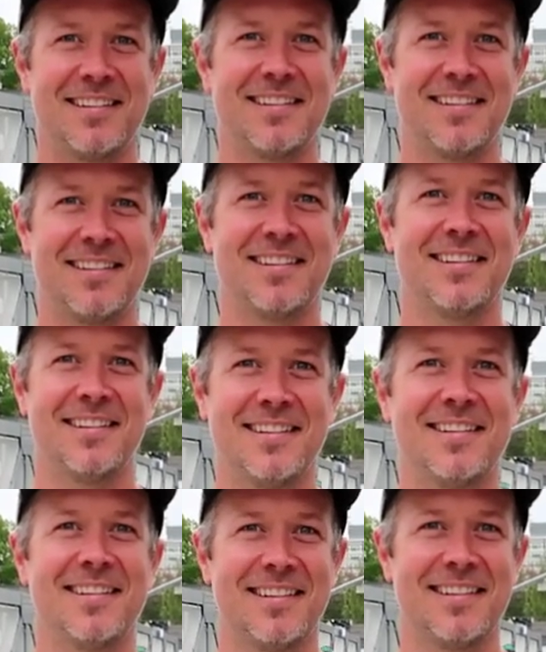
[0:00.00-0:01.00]
is so good.
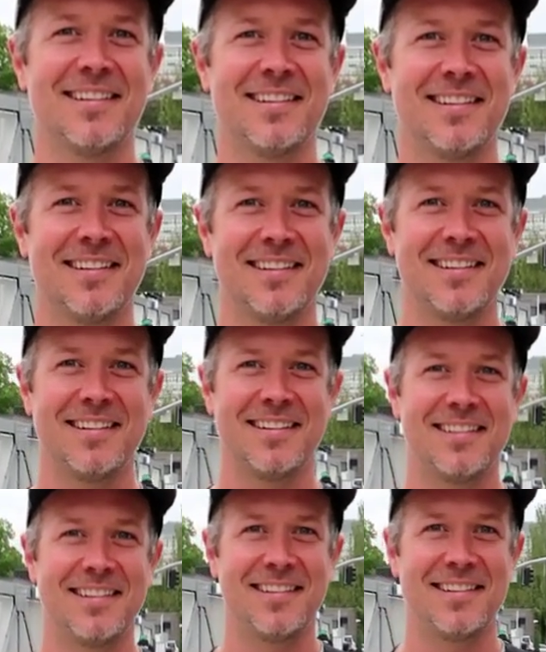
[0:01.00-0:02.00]
And uh, you
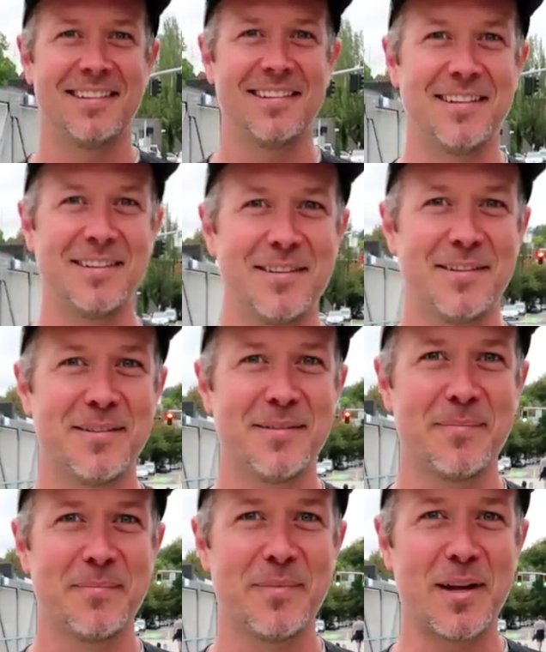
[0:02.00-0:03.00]
said a little tidbit.
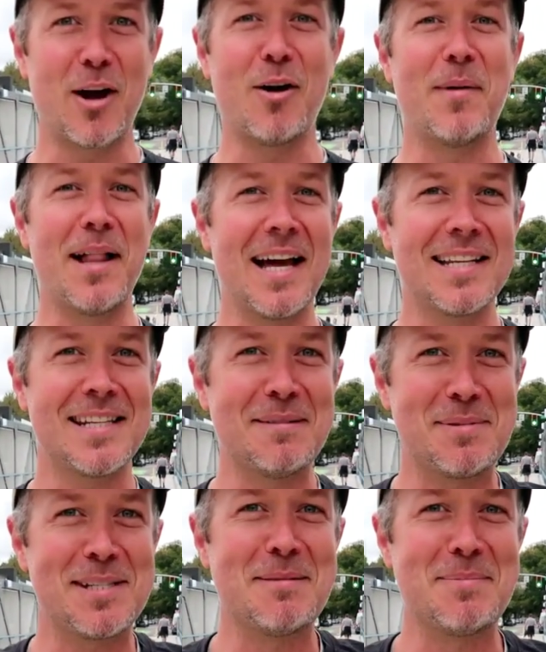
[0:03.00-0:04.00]
Oh, my last is
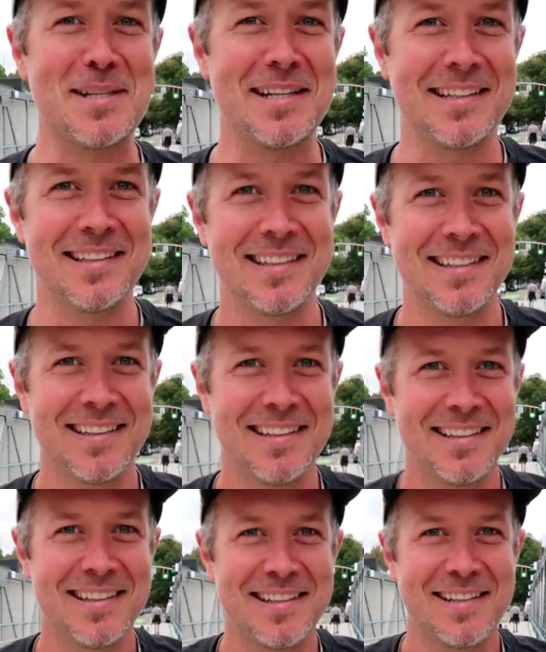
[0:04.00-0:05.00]
Simpson. Oh, that's
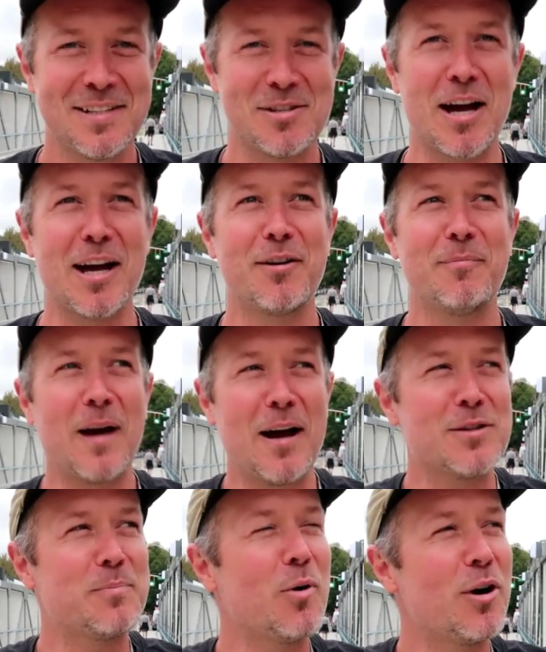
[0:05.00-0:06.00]
so good. so I,
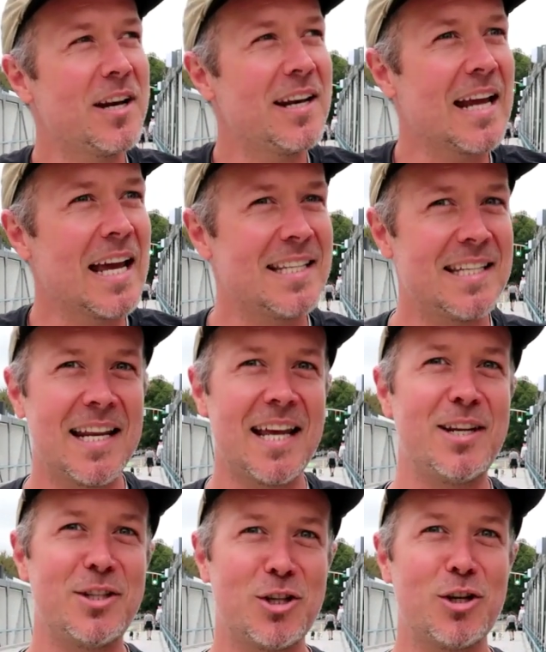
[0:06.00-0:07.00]
I, was born in
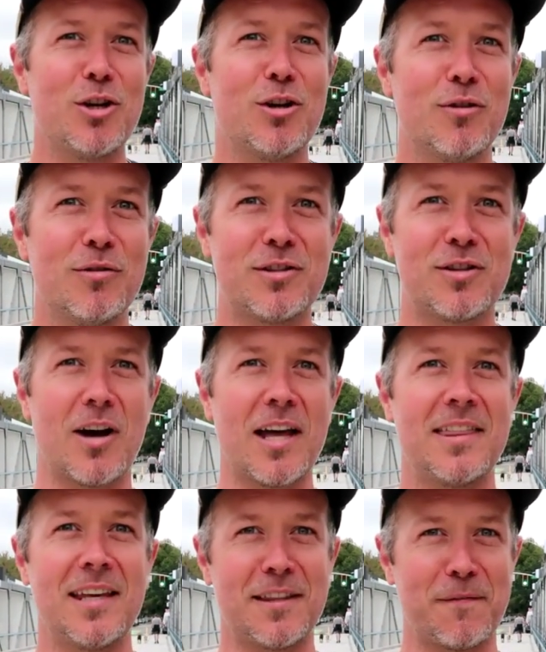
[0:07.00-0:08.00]
1982, so I
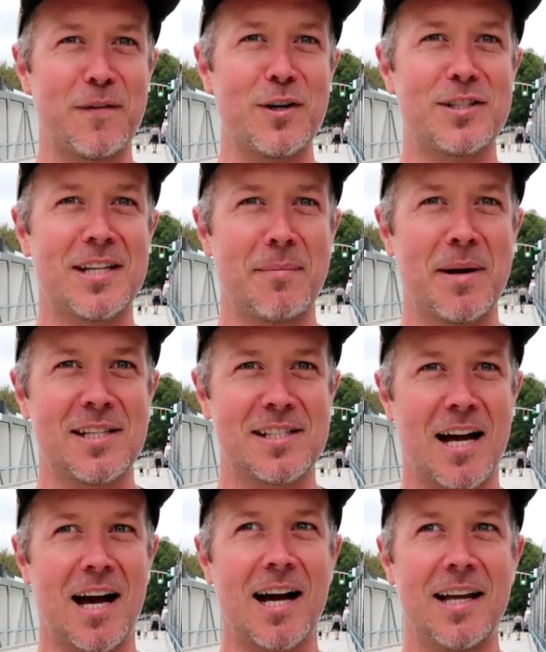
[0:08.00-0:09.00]
think the first time I
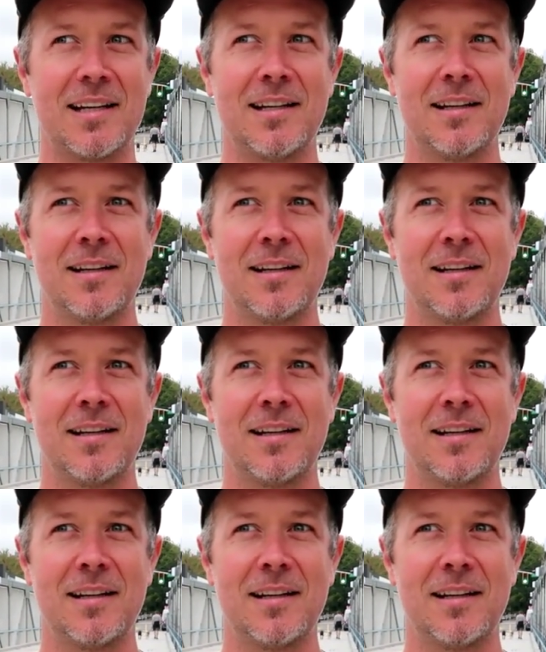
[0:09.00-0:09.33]
saw it